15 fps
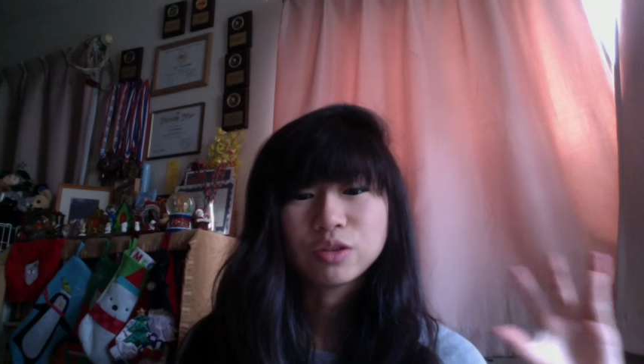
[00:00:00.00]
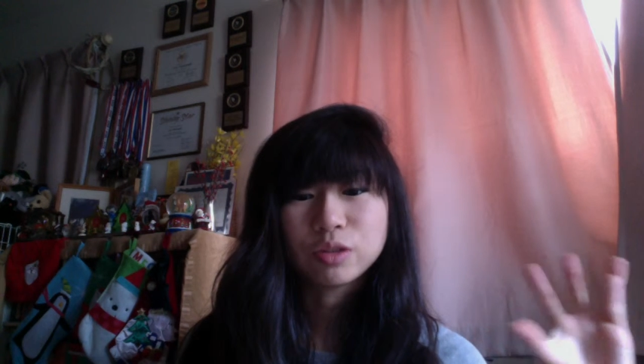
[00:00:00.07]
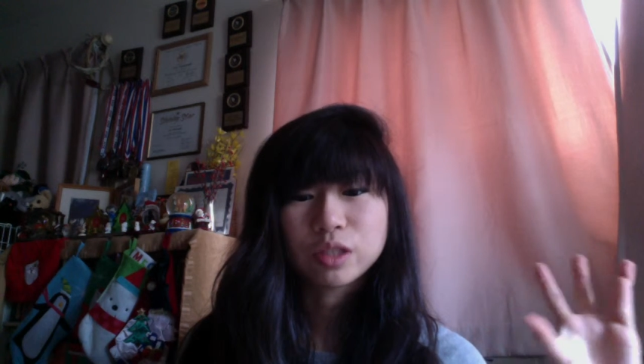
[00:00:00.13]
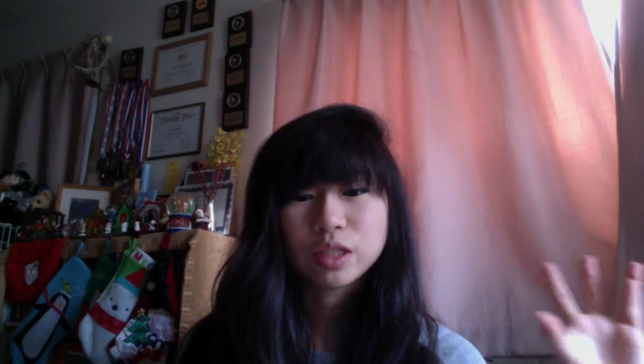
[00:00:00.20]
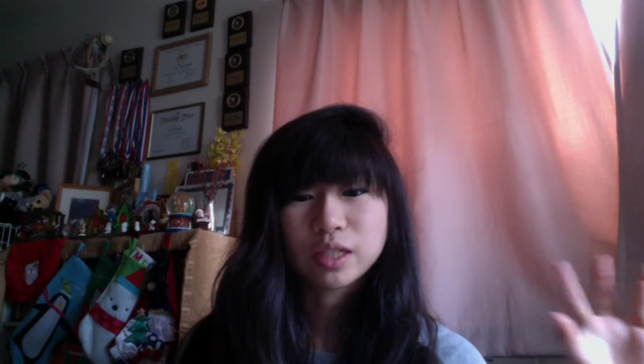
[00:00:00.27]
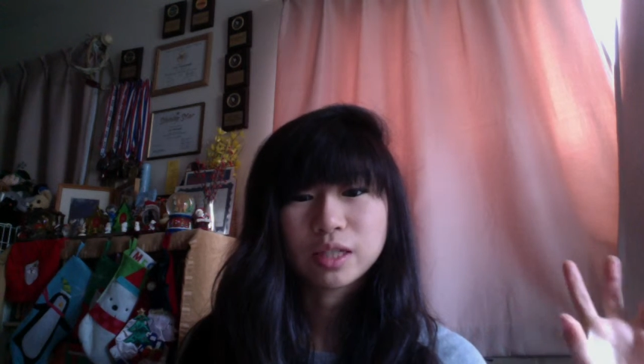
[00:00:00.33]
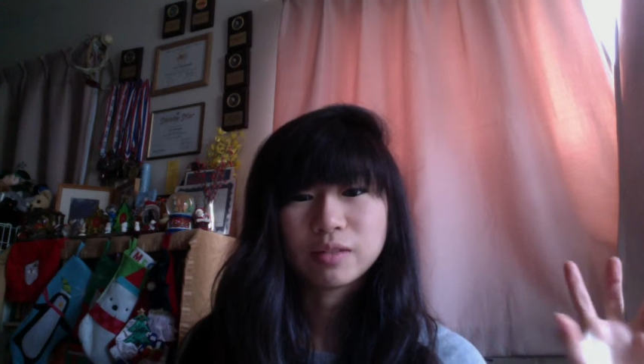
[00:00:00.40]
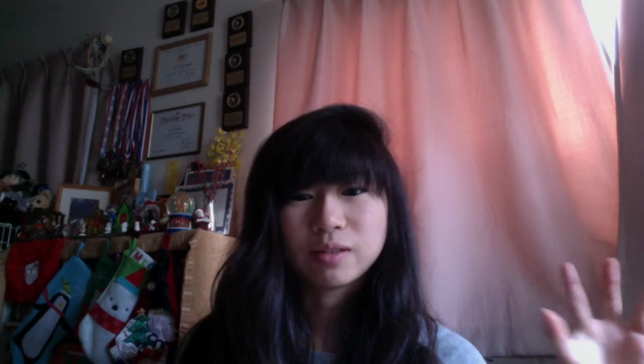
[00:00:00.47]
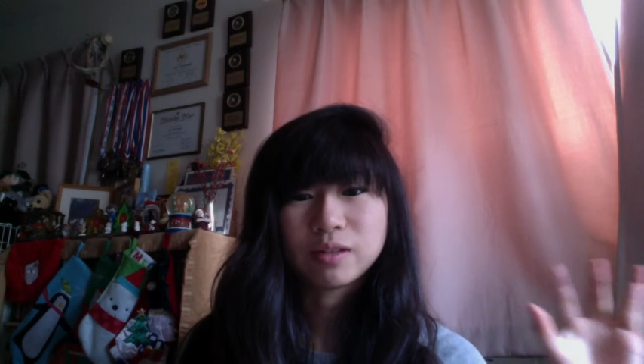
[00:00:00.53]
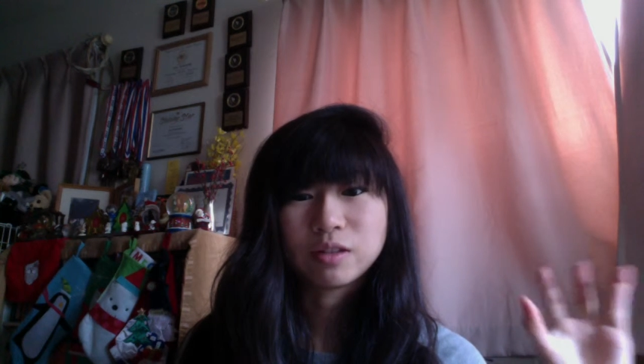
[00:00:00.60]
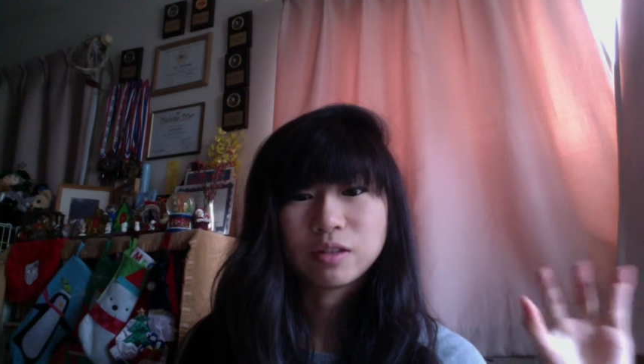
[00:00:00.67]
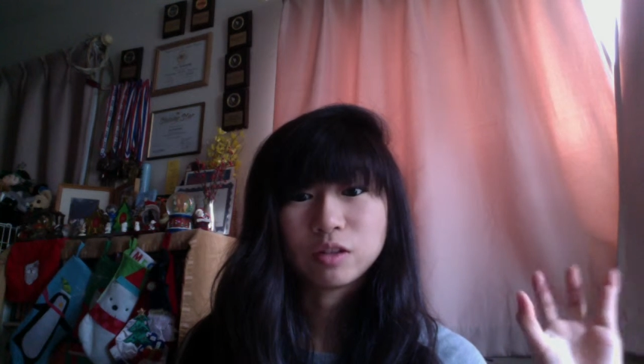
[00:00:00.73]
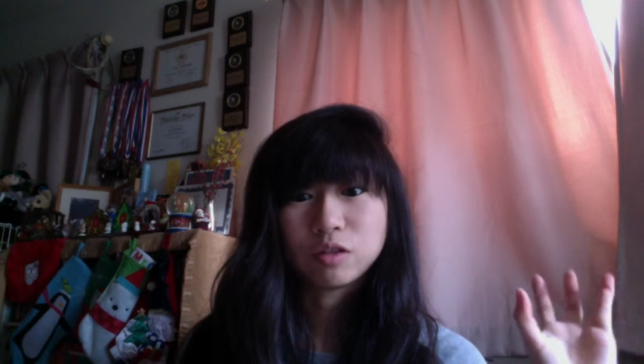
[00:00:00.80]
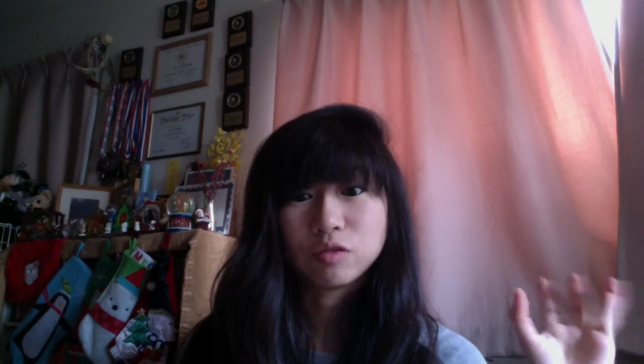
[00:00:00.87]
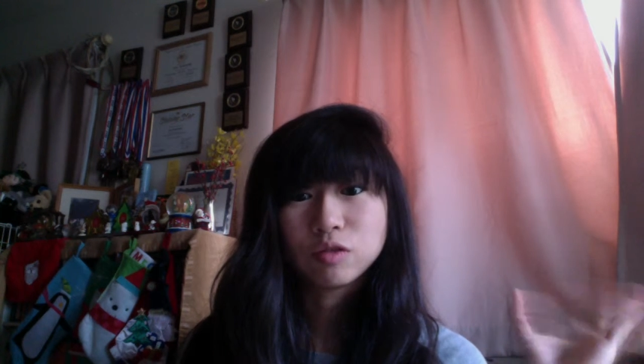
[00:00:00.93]
toys lying
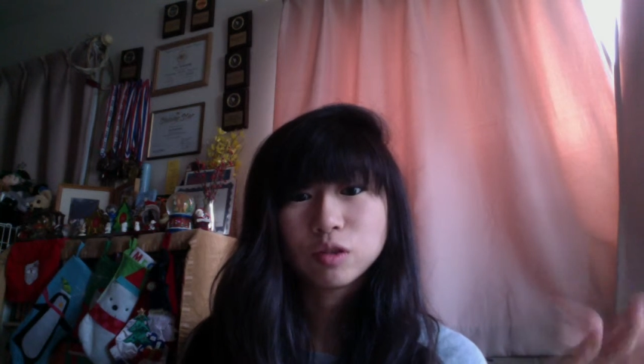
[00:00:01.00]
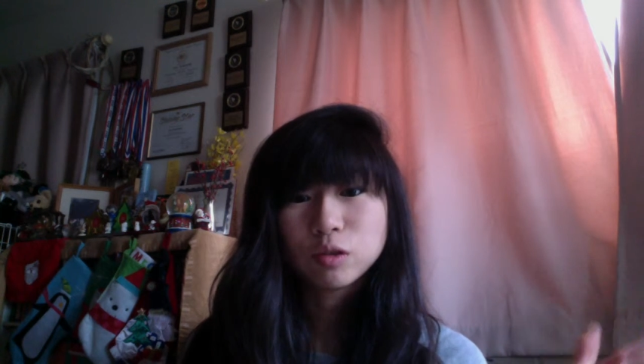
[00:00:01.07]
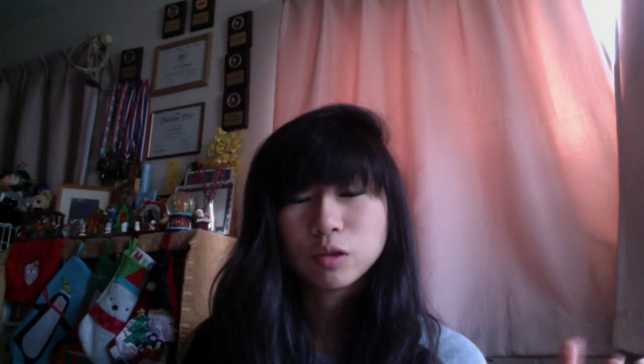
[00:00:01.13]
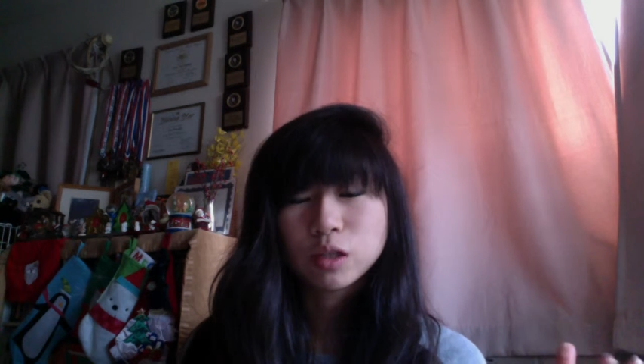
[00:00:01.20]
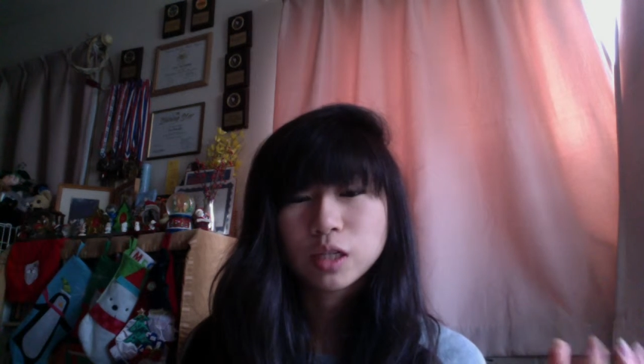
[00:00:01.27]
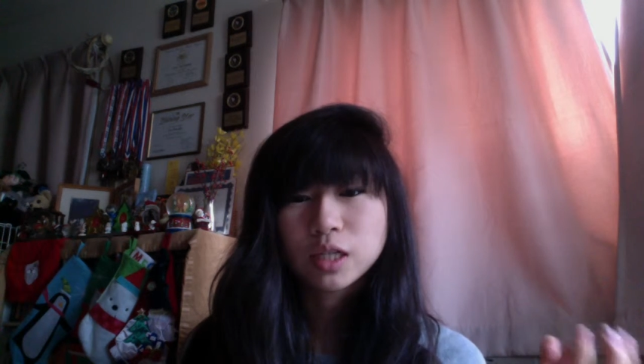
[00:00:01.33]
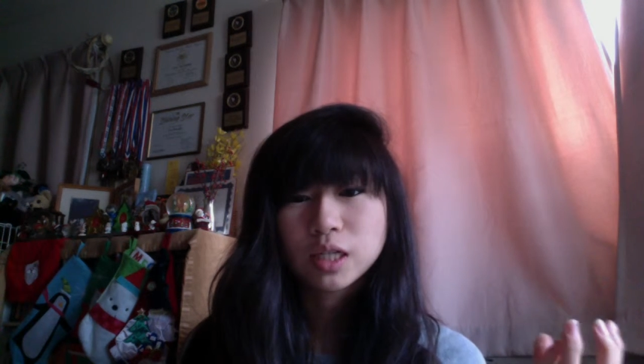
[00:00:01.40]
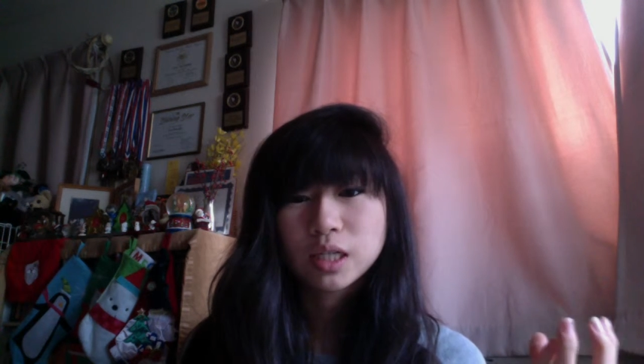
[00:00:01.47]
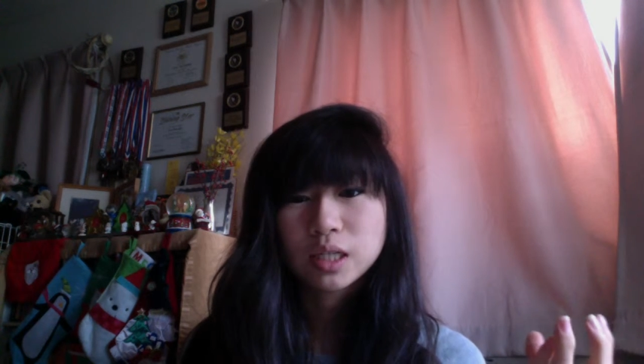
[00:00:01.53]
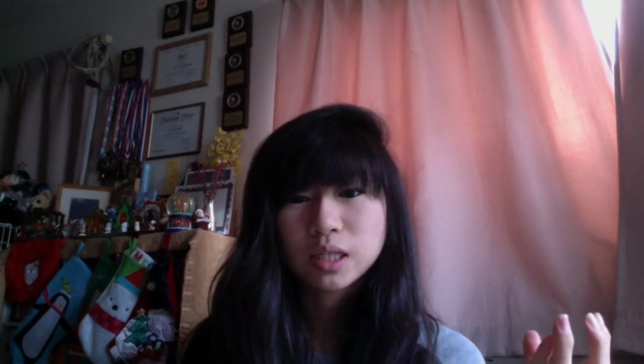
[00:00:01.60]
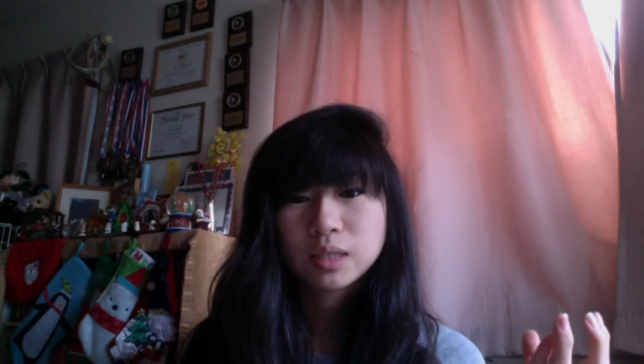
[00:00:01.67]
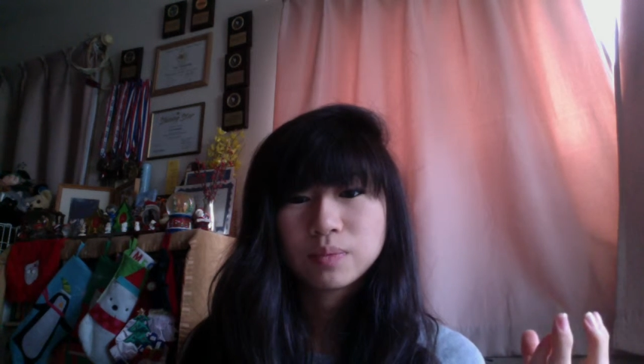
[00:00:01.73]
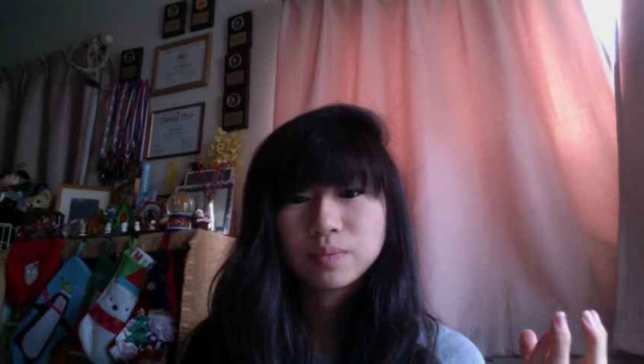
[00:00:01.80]
around on the floor.